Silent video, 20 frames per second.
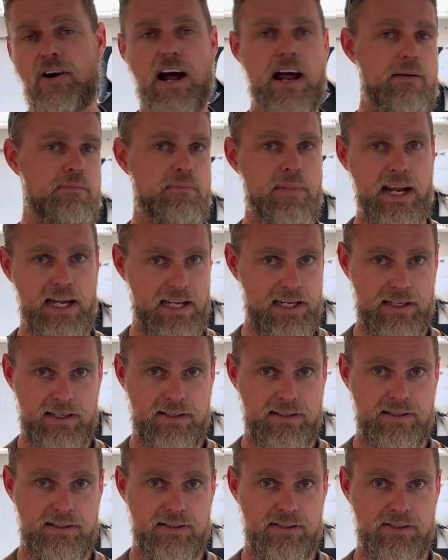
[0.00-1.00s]
aren't many.
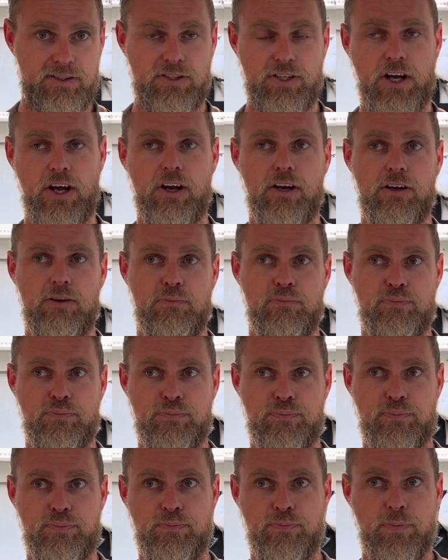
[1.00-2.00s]
So
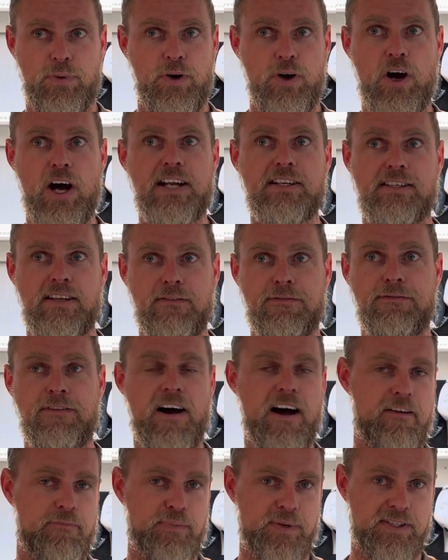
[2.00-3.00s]

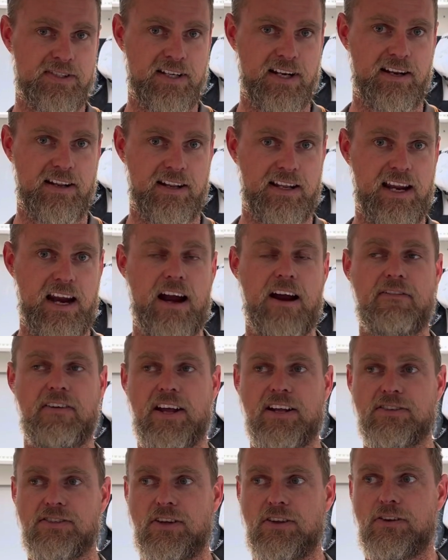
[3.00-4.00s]
95% of the
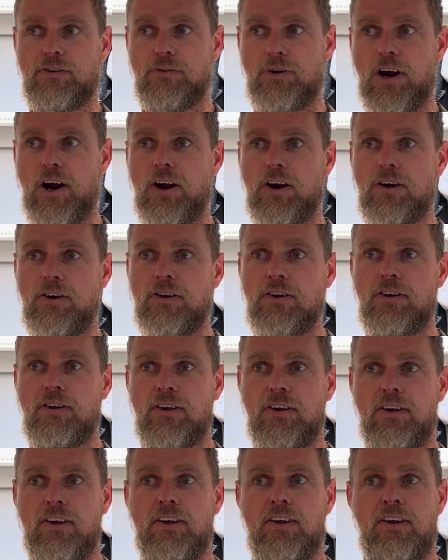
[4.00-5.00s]
caravans on the road
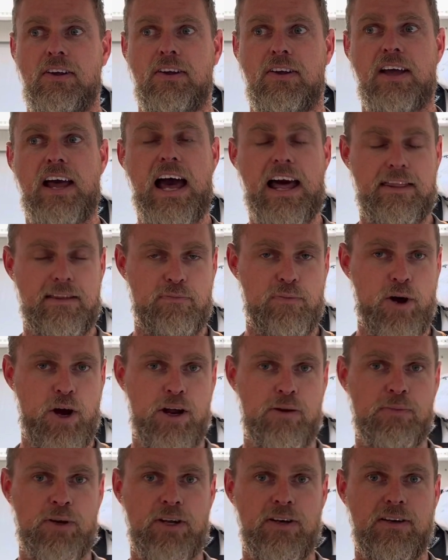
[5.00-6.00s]
at the
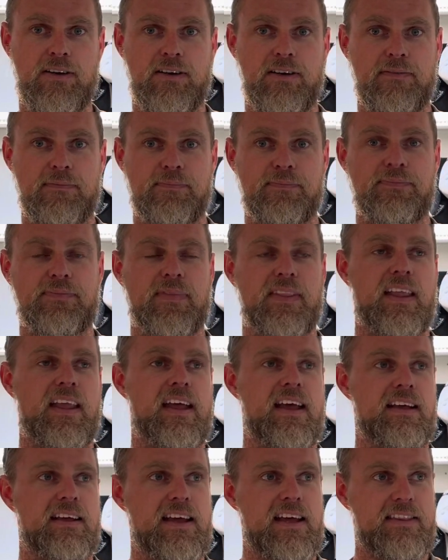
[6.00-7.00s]
moment
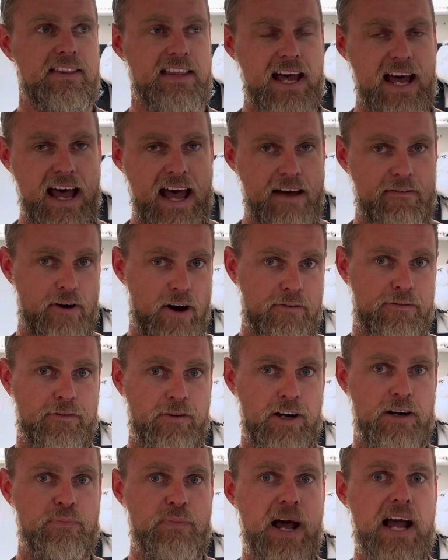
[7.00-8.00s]
that have
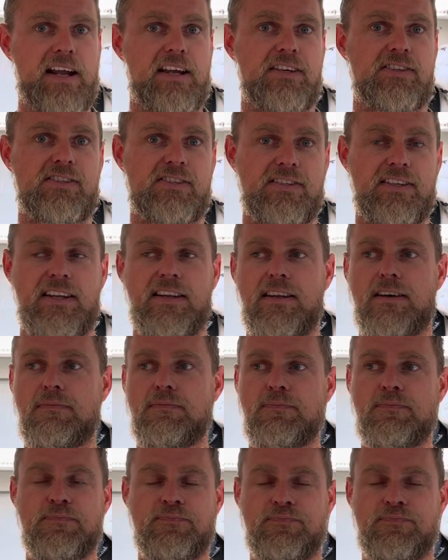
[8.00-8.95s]
off-grid packages in them,